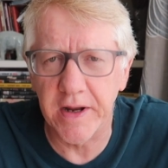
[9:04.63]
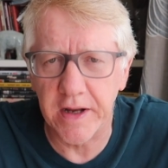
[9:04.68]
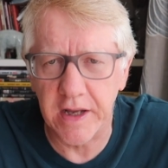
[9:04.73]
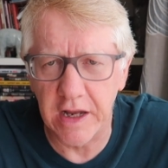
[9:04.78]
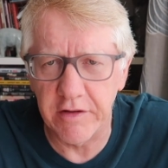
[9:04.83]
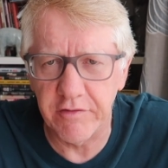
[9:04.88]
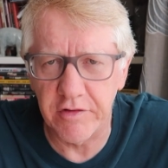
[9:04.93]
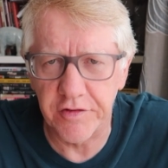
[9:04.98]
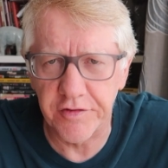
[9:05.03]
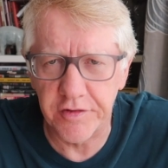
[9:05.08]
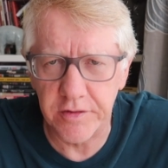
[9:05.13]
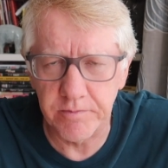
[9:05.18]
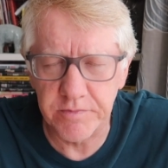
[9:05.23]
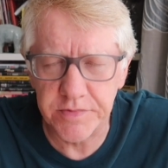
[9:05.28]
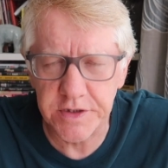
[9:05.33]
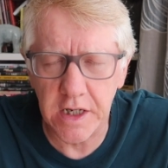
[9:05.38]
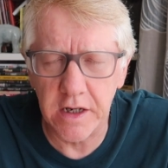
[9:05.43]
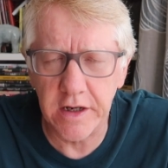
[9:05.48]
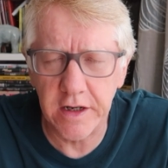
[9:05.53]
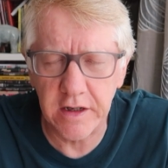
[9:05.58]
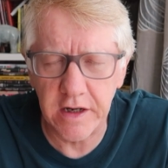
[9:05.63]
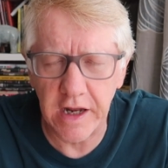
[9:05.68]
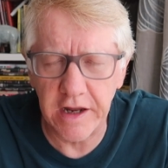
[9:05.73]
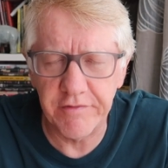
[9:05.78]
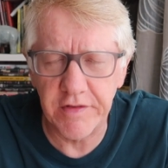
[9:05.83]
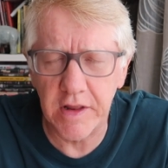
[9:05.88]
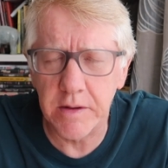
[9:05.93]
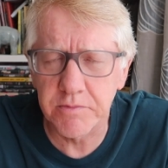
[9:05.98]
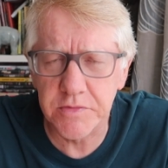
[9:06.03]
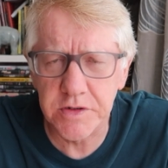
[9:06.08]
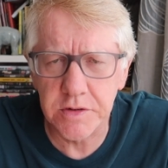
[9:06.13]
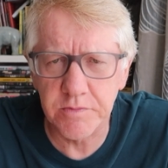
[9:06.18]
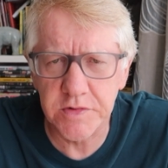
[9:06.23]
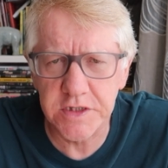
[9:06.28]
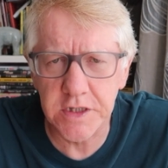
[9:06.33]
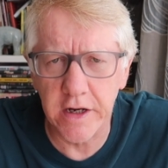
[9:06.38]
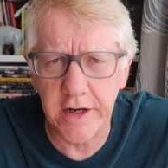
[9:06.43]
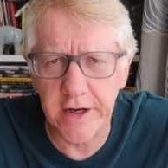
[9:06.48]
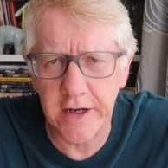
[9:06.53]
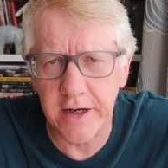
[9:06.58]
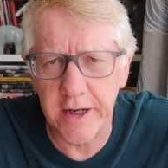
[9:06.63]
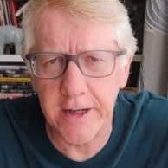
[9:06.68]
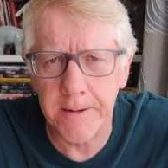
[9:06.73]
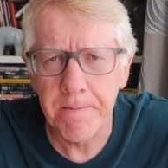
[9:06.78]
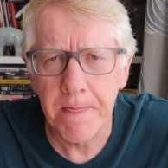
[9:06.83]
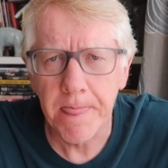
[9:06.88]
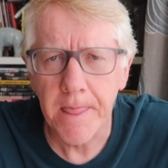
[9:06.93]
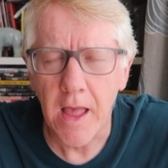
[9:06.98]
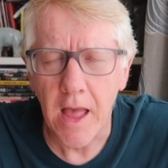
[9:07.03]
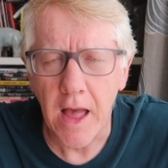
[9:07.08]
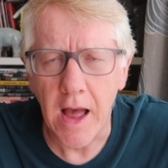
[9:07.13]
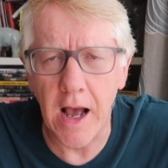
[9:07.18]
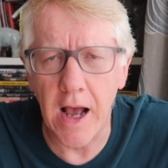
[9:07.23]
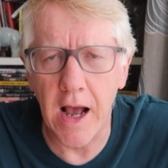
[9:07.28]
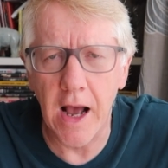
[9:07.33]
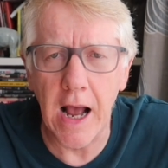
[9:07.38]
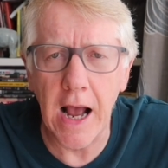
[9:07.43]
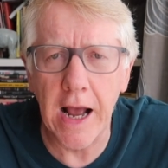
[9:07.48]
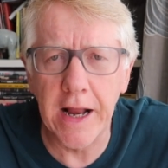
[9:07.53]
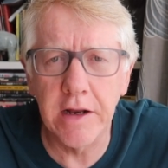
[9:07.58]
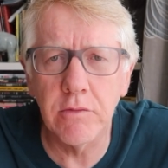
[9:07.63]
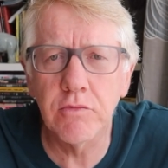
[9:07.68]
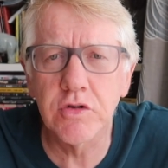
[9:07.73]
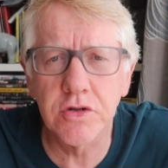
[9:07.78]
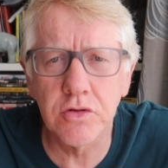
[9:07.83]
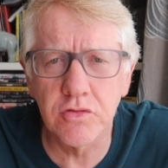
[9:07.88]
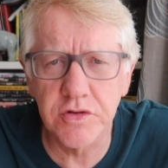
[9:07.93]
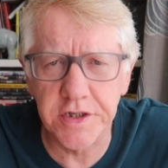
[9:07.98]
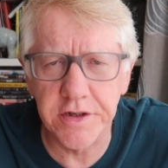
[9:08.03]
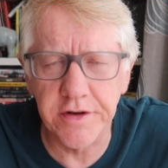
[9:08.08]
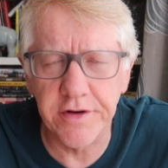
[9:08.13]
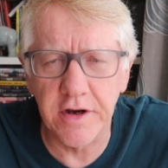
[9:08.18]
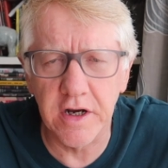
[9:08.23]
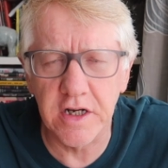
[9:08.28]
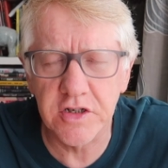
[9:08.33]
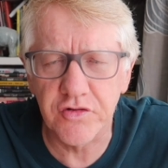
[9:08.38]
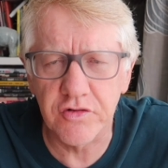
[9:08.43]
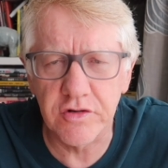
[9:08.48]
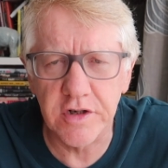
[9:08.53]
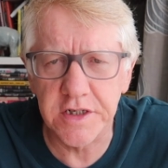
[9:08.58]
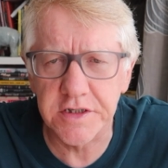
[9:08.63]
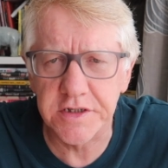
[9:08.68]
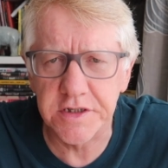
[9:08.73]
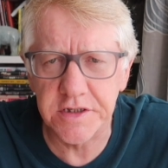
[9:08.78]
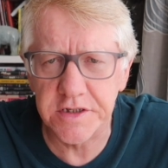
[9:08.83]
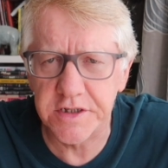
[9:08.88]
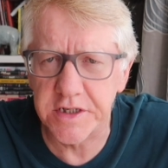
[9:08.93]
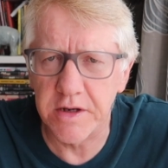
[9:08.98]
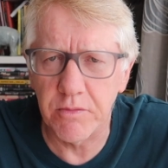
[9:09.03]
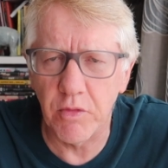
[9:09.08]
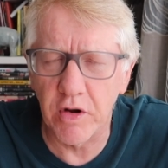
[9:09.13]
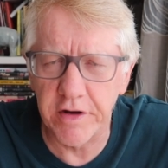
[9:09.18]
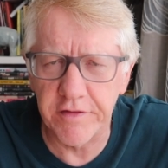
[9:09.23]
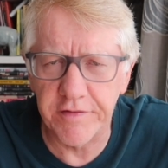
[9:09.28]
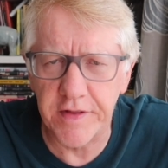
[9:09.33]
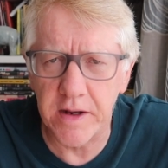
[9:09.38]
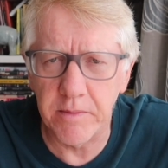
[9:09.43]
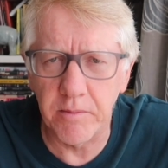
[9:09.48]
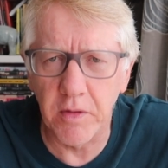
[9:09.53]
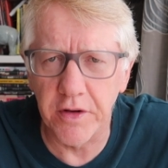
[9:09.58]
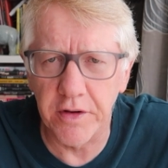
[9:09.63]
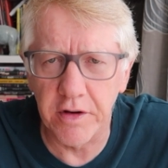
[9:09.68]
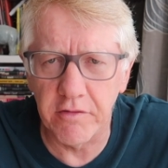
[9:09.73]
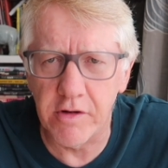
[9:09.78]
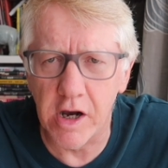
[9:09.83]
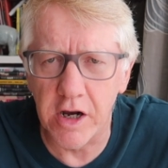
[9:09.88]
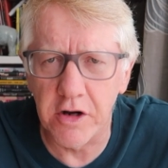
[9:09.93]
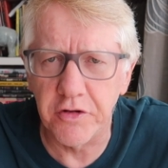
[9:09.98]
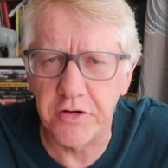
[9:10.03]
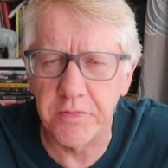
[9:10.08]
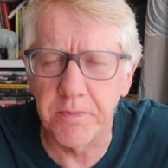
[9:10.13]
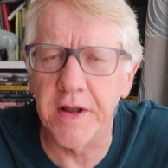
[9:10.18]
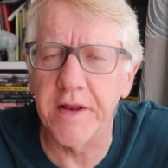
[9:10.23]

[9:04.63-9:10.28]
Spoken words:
It gave us some cycling, and it was also nice for us to see one of them on the road.